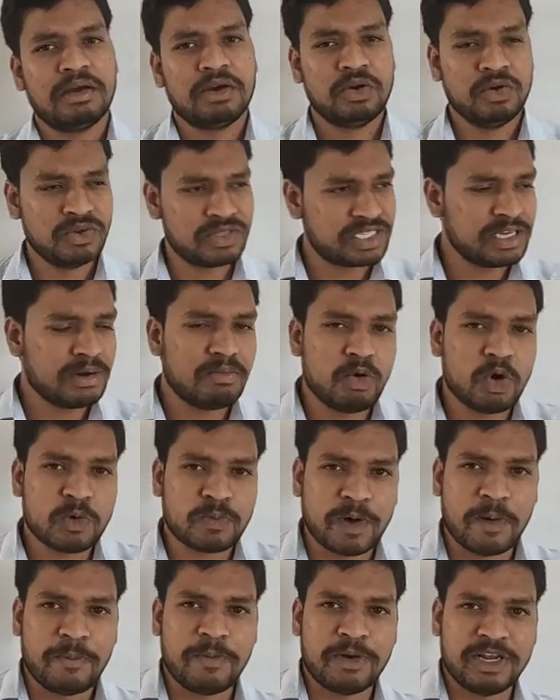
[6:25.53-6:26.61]
do you see a more
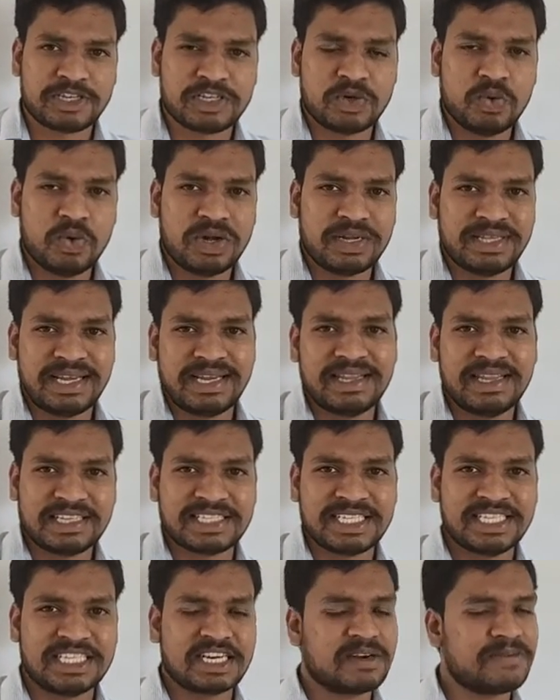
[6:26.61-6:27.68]
population over there in the
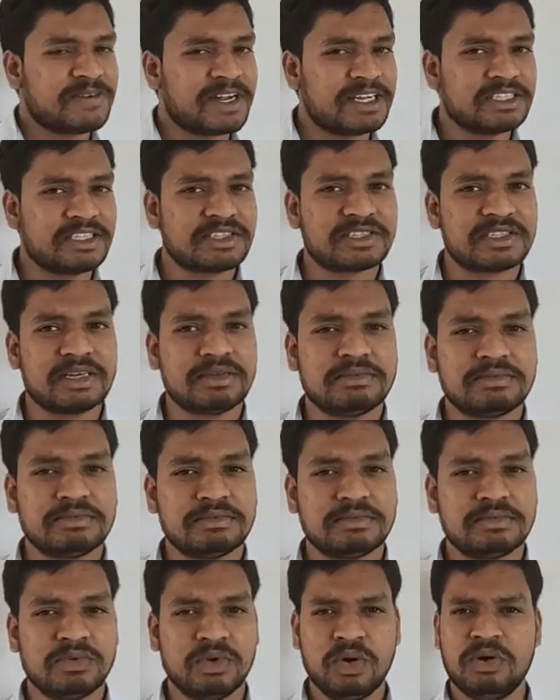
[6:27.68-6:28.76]
center of
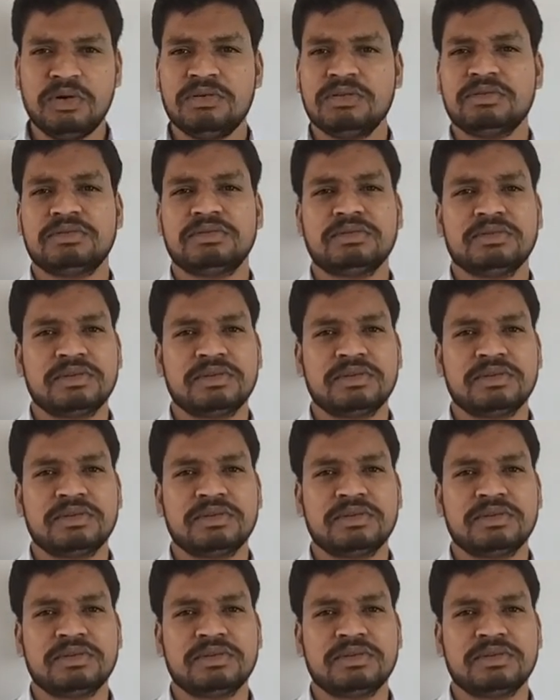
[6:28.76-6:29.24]
Rajasthan? No.